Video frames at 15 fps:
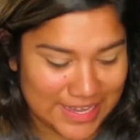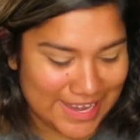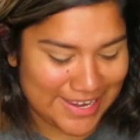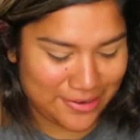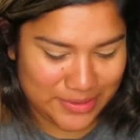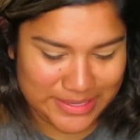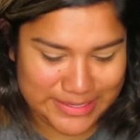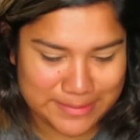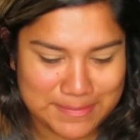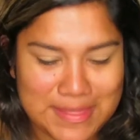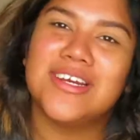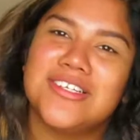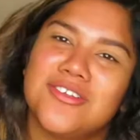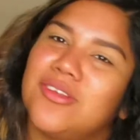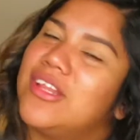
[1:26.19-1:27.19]
Anyways,
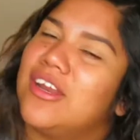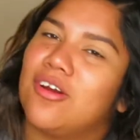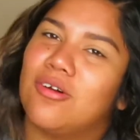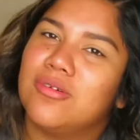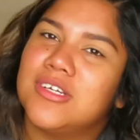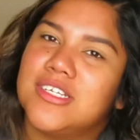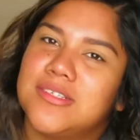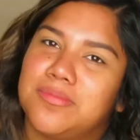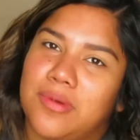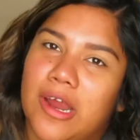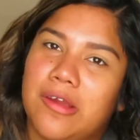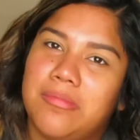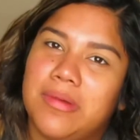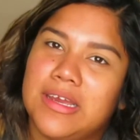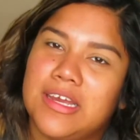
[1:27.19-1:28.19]
you guys know that I always
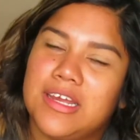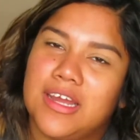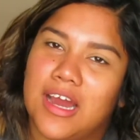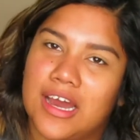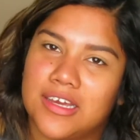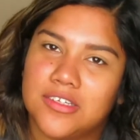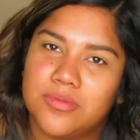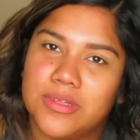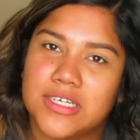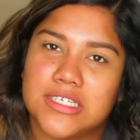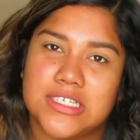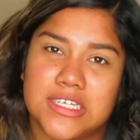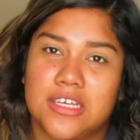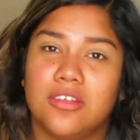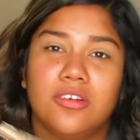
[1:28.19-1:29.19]
prime my eyes with
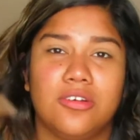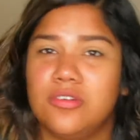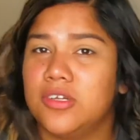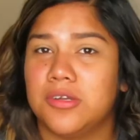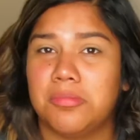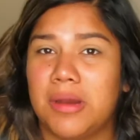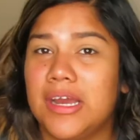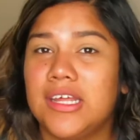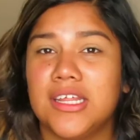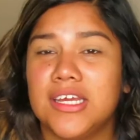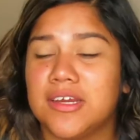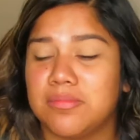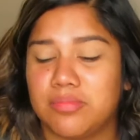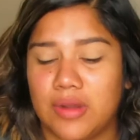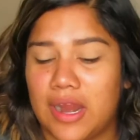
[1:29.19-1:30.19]
concealer. You can buy
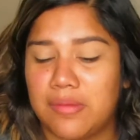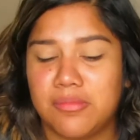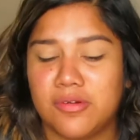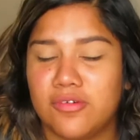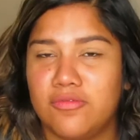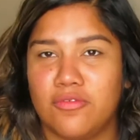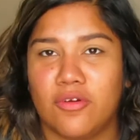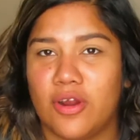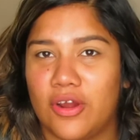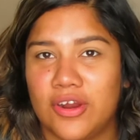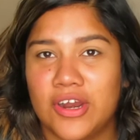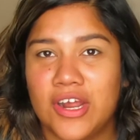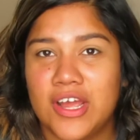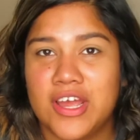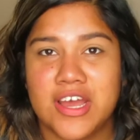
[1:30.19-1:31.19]
like a primer for
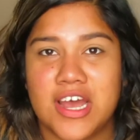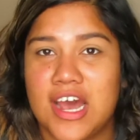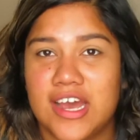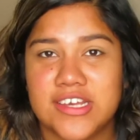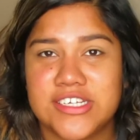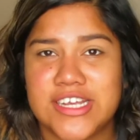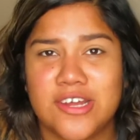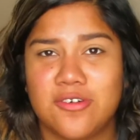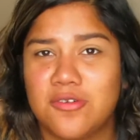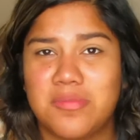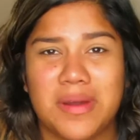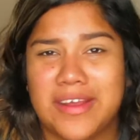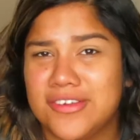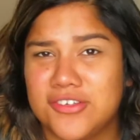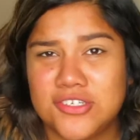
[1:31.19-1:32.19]
eyeshadow,
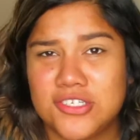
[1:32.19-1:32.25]
but